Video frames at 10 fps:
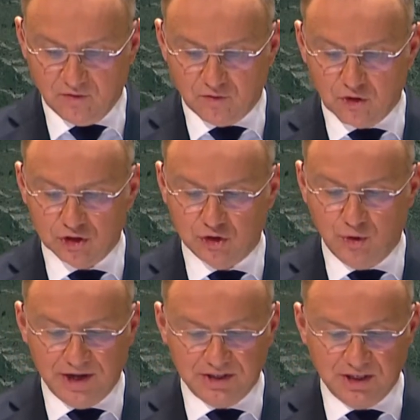For
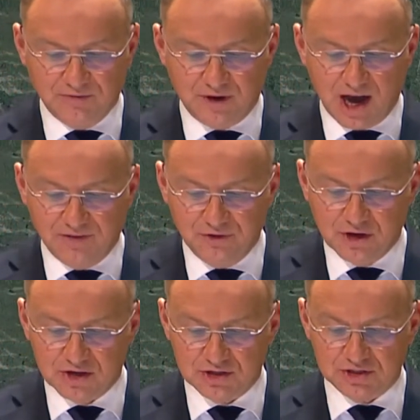25
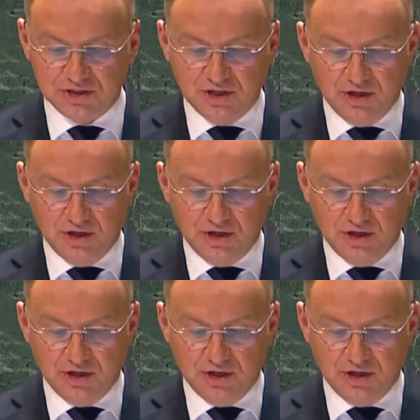years,